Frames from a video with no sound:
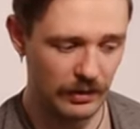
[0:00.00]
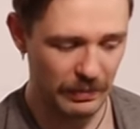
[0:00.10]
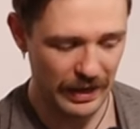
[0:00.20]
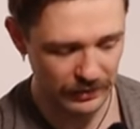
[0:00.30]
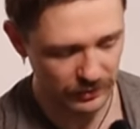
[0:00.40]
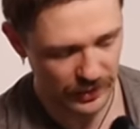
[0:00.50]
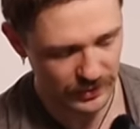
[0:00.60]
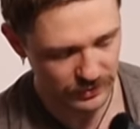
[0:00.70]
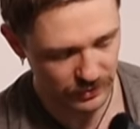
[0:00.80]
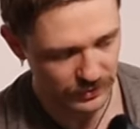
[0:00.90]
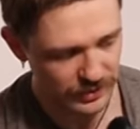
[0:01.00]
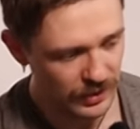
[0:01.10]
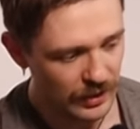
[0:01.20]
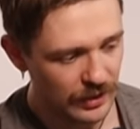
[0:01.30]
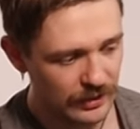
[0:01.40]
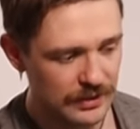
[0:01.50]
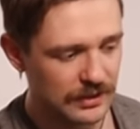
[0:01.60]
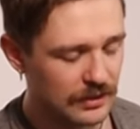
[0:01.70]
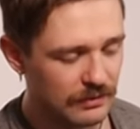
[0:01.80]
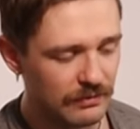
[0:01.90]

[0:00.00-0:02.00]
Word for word: The Patton has those, this,